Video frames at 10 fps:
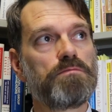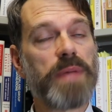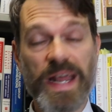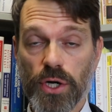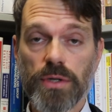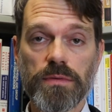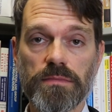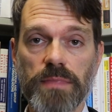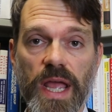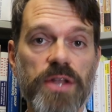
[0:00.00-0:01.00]
better,
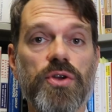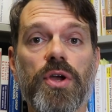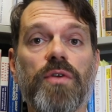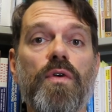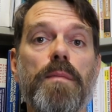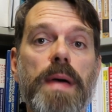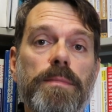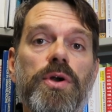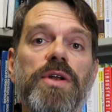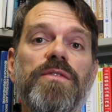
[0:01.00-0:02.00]
and you're going to
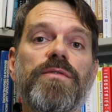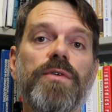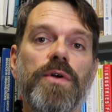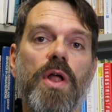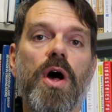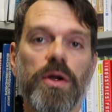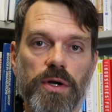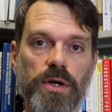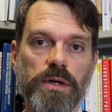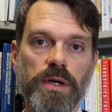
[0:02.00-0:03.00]
remember it for
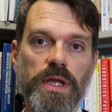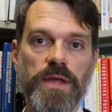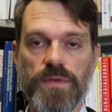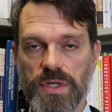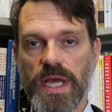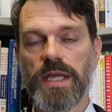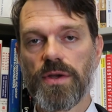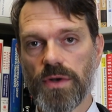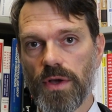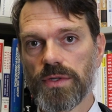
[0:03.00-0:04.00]
longer if you take
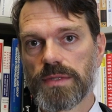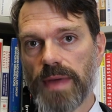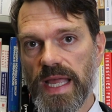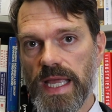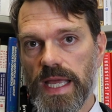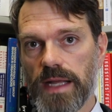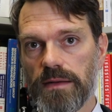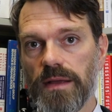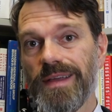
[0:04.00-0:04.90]
your notes by hand.